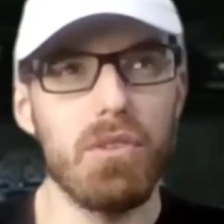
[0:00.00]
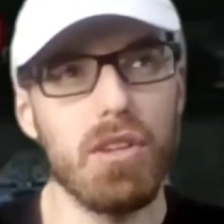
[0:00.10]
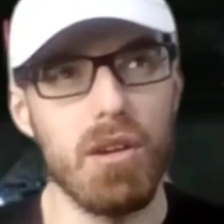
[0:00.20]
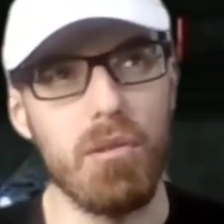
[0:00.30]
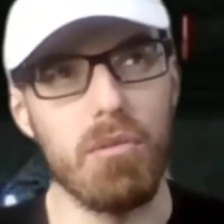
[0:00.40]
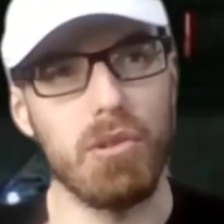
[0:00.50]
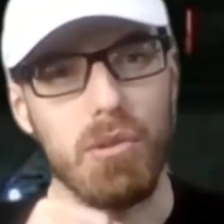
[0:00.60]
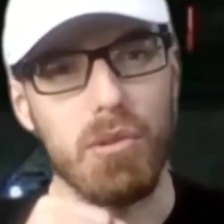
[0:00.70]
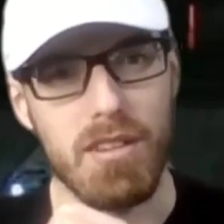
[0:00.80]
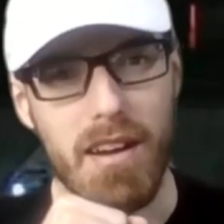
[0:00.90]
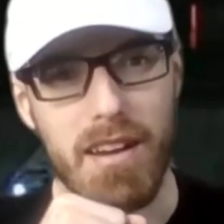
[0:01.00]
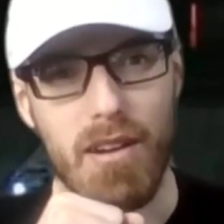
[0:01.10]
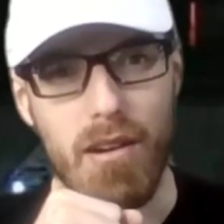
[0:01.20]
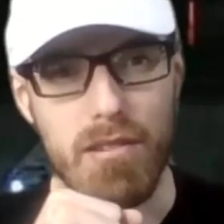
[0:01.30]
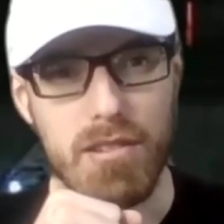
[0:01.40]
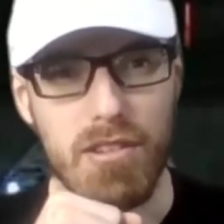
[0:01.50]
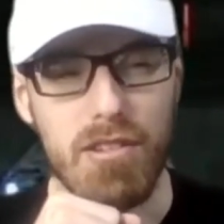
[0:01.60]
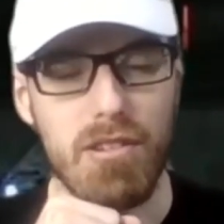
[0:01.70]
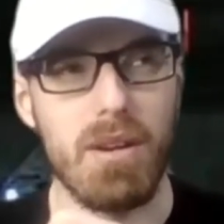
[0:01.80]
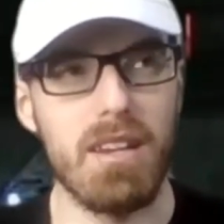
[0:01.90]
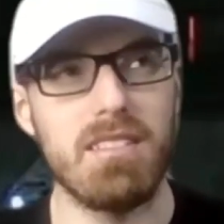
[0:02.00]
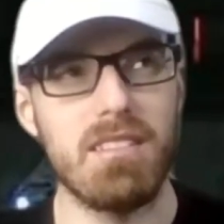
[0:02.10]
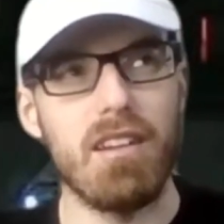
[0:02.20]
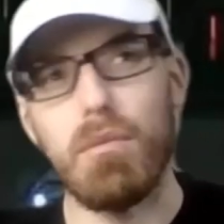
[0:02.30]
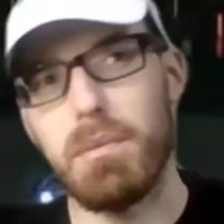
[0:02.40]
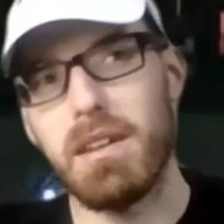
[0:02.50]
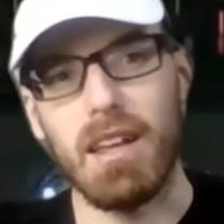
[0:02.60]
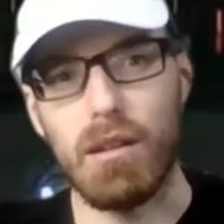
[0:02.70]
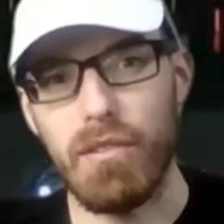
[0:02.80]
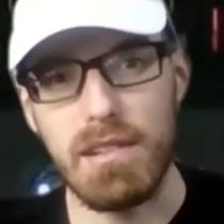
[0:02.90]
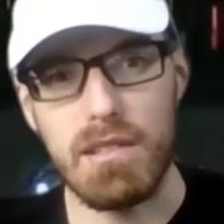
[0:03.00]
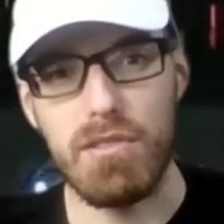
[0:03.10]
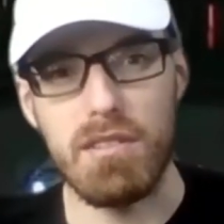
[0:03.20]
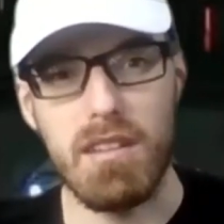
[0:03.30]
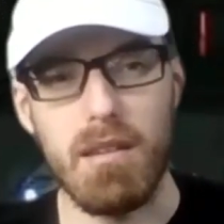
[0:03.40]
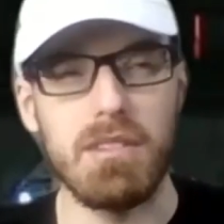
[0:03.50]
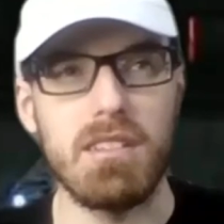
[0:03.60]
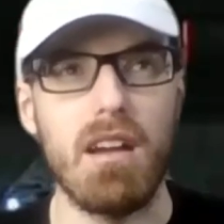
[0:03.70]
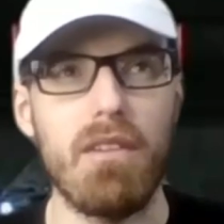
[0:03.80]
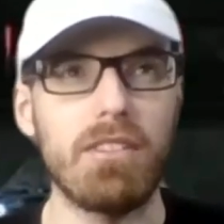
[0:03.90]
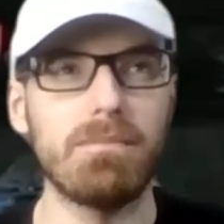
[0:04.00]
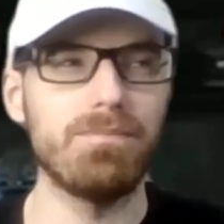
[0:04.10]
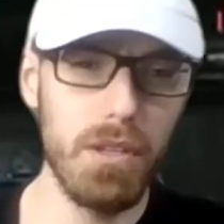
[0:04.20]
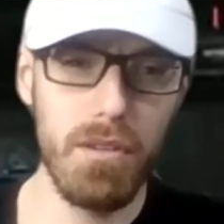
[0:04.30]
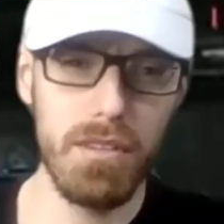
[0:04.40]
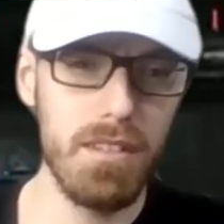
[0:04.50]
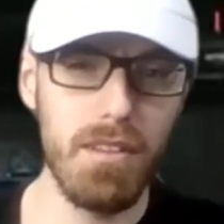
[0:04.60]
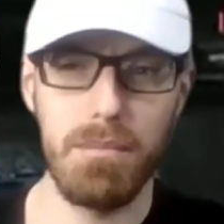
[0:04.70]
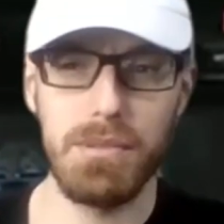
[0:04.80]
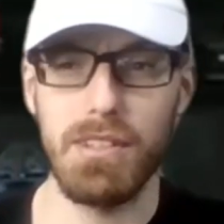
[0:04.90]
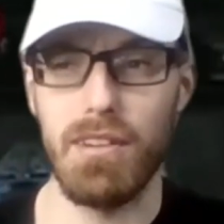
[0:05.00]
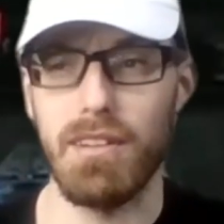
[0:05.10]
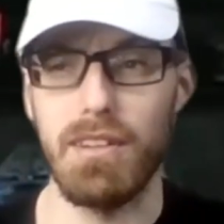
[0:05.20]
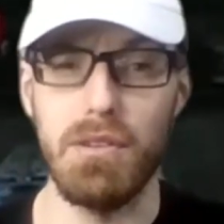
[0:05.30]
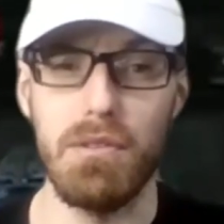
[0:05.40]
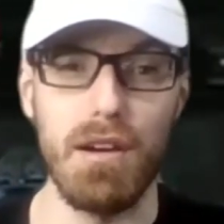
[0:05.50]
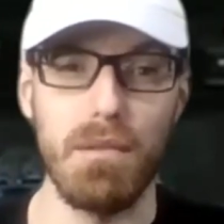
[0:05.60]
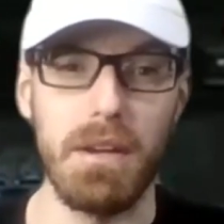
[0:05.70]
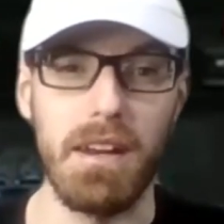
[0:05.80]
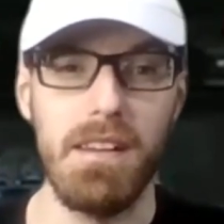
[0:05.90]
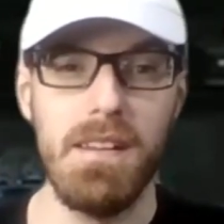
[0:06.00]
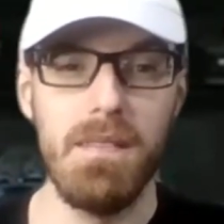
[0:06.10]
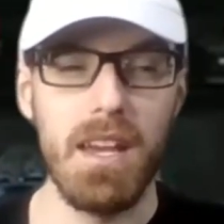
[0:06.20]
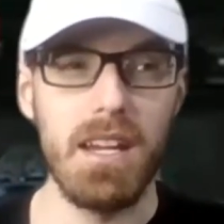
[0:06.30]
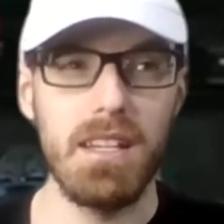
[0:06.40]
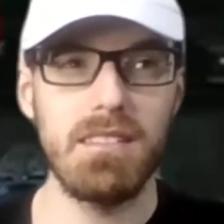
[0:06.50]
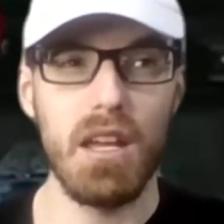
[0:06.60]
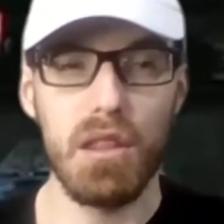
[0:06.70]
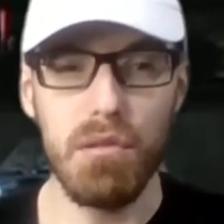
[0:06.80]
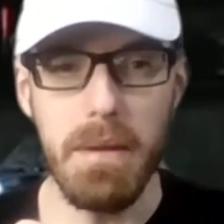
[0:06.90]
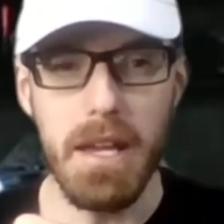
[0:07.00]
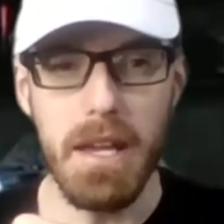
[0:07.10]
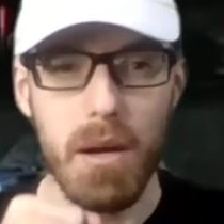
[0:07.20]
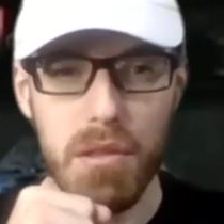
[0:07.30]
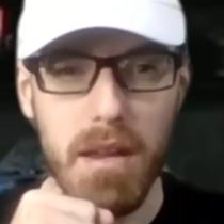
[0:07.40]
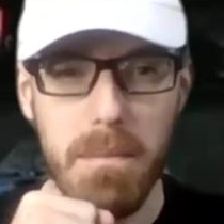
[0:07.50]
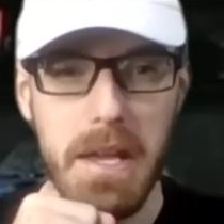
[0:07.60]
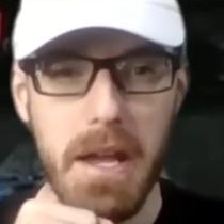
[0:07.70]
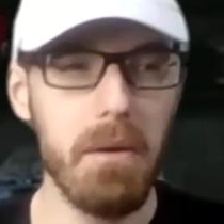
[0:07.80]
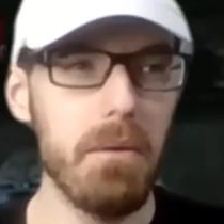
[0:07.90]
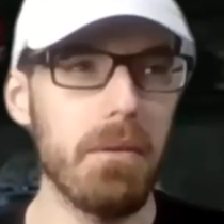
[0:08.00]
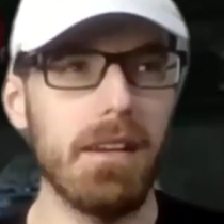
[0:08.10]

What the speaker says: you know, Luke's talking to R2 and he's like opening the elevators for him and stuff, and when they're in the dumpster in New Hope, and he's like 3PO,